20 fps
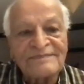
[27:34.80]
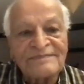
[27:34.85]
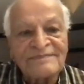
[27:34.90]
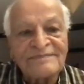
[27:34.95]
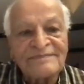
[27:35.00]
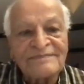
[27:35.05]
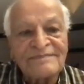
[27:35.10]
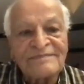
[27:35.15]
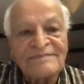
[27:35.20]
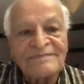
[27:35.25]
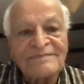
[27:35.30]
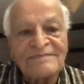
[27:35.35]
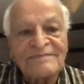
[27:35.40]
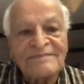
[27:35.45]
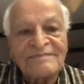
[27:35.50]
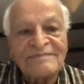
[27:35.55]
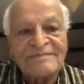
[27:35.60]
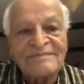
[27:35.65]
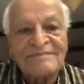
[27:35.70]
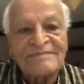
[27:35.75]

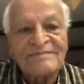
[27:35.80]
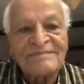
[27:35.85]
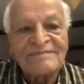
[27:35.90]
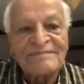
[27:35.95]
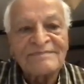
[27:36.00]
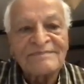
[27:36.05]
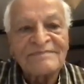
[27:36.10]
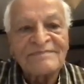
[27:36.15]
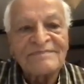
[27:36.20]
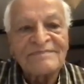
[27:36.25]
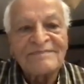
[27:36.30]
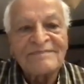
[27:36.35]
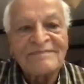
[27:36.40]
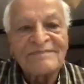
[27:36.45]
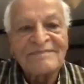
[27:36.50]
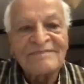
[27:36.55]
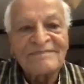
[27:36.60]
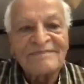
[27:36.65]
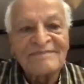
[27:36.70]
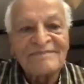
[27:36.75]

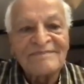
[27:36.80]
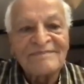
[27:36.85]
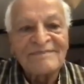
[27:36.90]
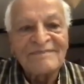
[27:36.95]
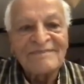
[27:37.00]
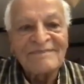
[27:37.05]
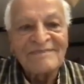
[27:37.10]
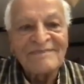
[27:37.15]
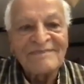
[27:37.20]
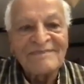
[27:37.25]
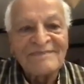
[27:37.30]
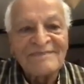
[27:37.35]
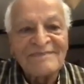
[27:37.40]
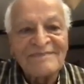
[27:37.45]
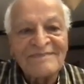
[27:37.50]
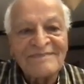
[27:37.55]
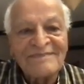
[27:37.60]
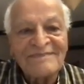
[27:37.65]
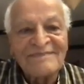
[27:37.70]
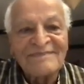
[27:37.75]

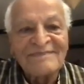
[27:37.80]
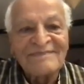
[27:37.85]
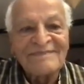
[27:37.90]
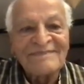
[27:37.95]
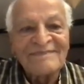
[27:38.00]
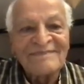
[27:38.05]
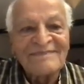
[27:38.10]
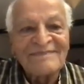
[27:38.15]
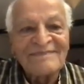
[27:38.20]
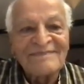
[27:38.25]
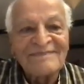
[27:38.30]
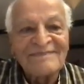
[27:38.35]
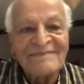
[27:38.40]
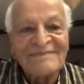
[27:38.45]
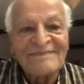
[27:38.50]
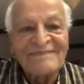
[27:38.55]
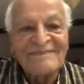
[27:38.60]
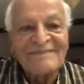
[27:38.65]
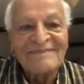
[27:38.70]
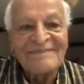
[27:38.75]

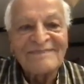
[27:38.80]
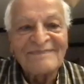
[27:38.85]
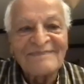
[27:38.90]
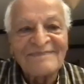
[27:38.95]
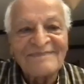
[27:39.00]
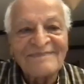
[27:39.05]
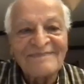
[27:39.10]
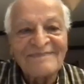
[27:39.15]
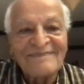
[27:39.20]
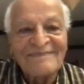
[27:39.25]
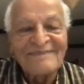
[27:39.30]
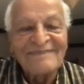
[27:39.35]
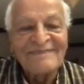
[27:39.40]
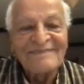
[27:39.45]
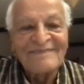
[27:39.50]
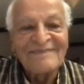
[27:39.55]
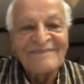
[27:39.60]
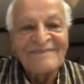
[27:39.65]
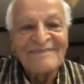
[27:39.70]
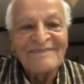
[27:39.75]

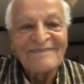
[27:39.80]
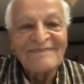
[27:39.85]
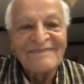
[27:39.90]
(silent)